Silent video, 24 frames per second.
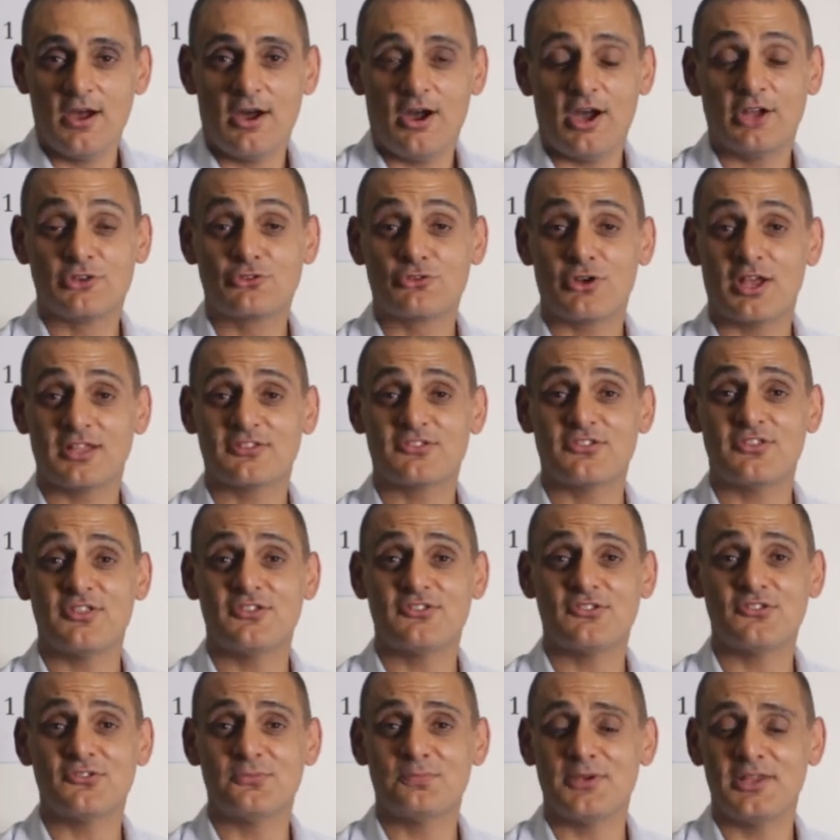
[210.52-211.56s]
I trust
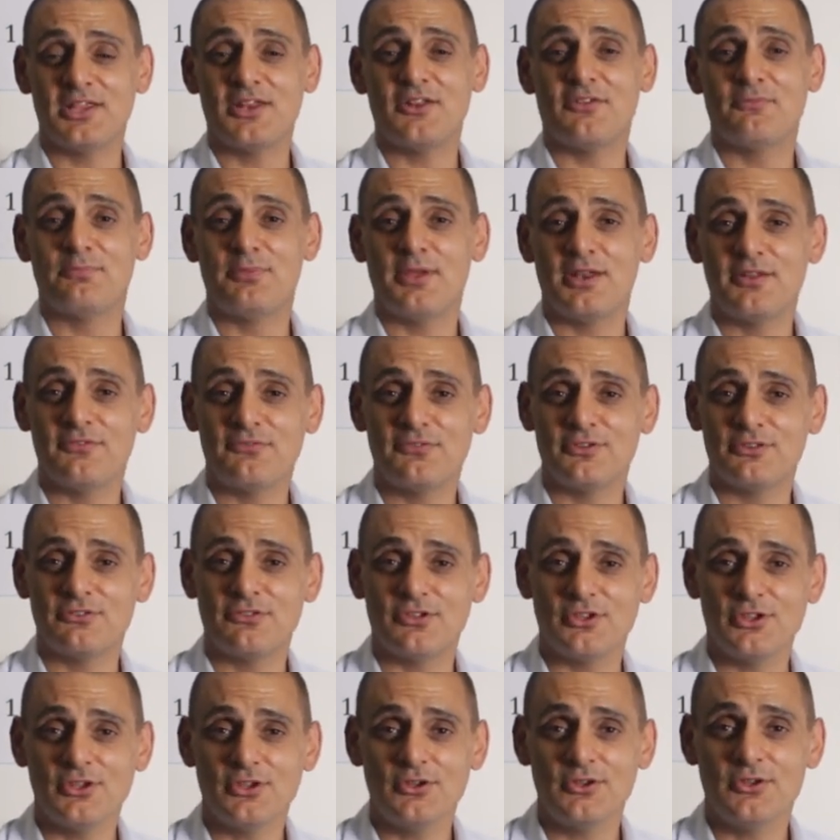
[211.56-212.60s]
this has been of benefit
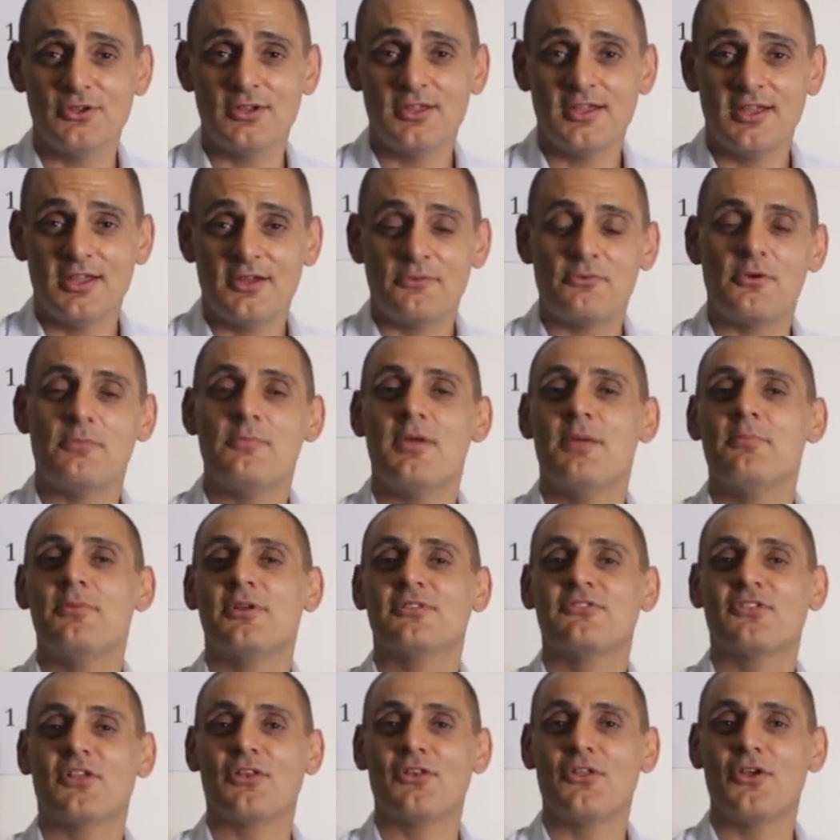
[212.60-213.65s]
to you.
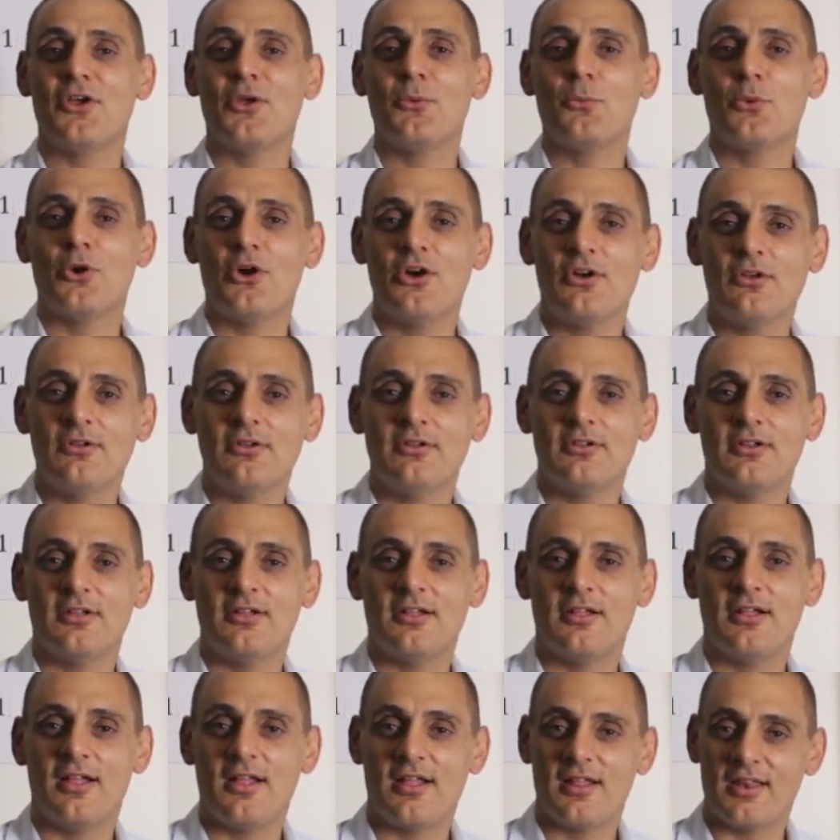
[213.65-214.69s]
Remember to learn well,
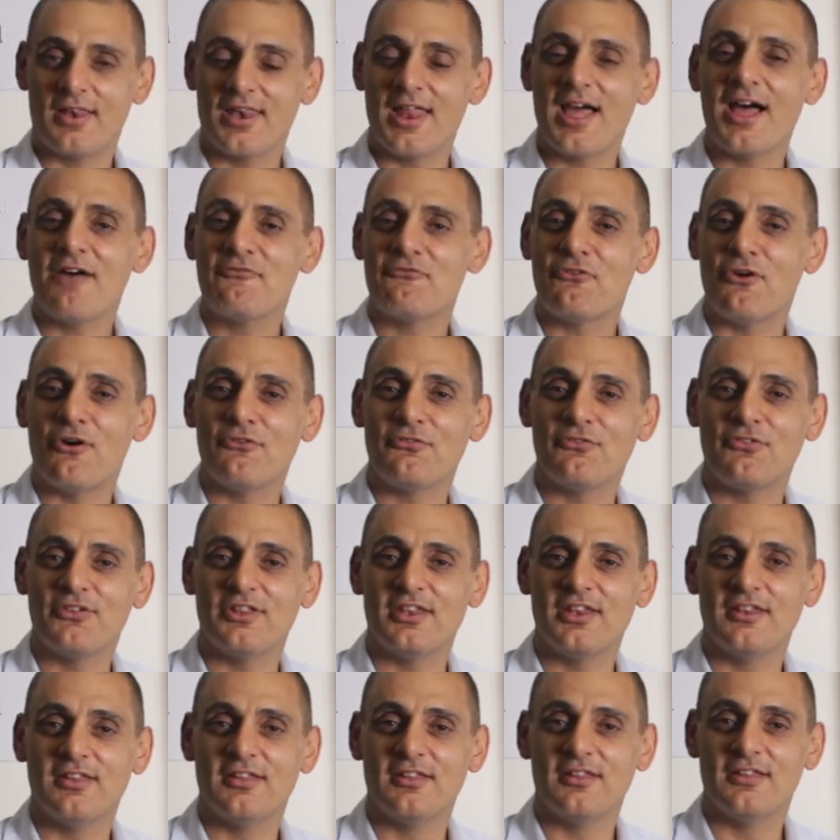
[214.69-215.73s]
laugh
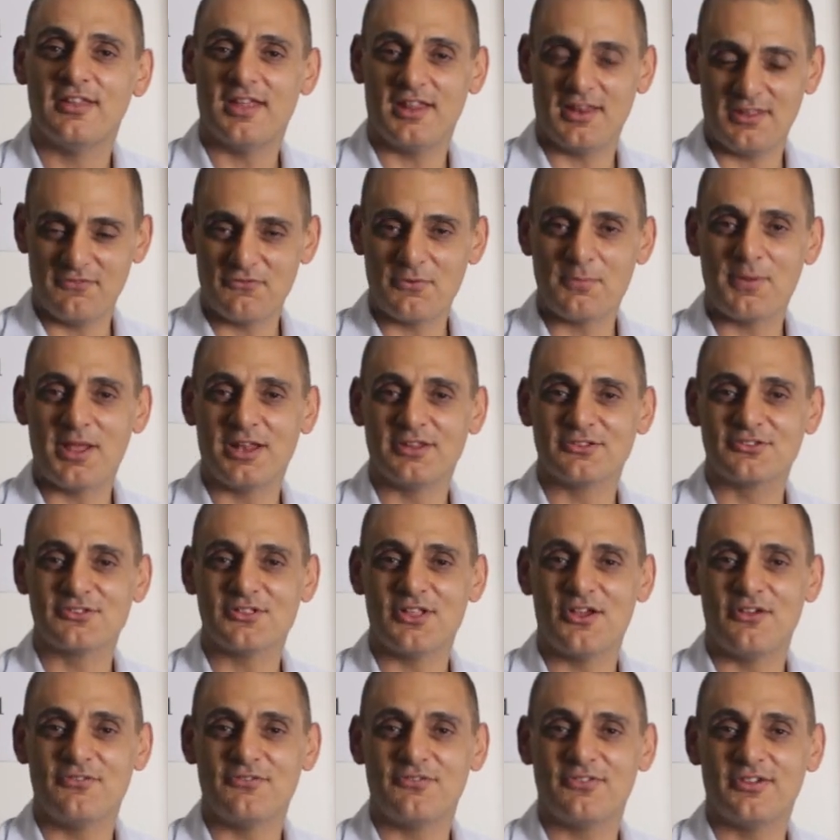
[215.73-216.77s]
often, and live a balanced
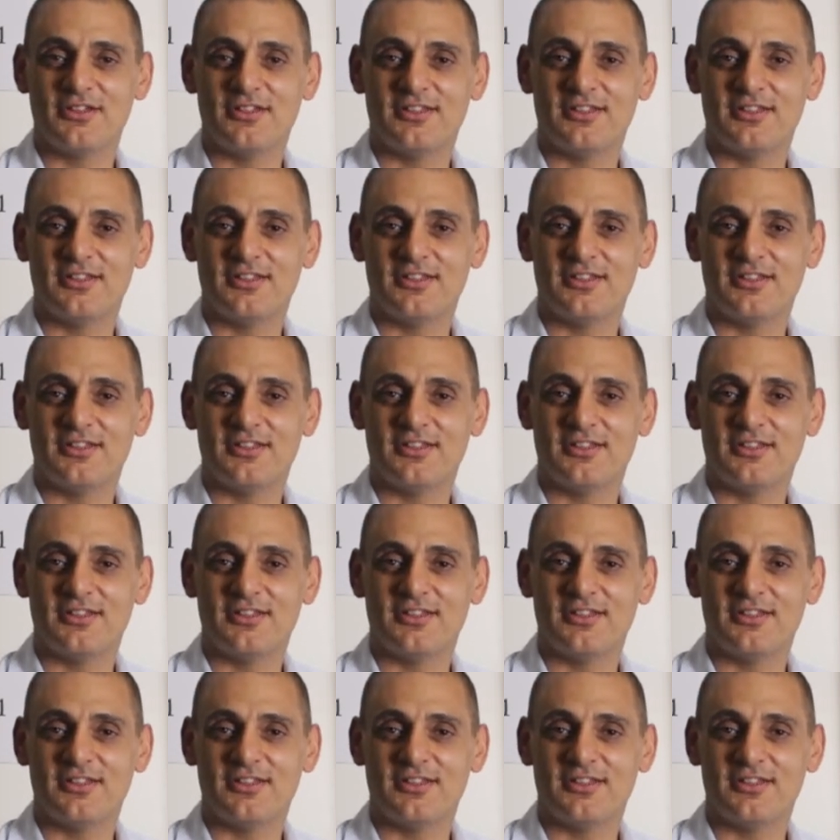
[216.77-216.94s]
life.